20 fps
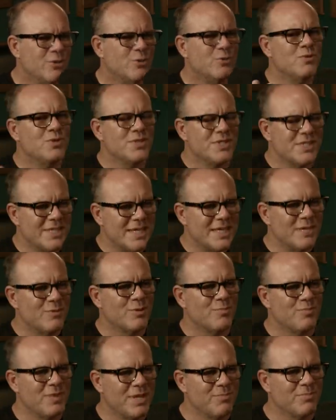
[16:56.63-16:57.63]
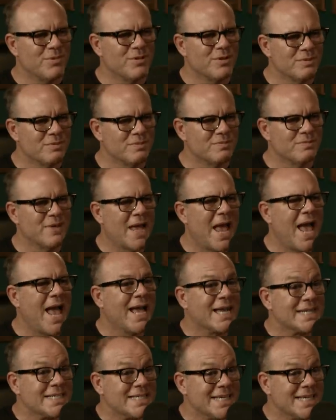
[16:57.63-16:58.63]
you see when people are
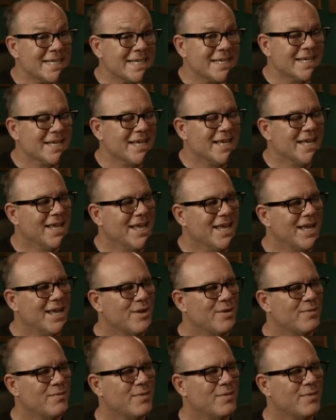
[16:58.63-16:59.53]
acting, mm.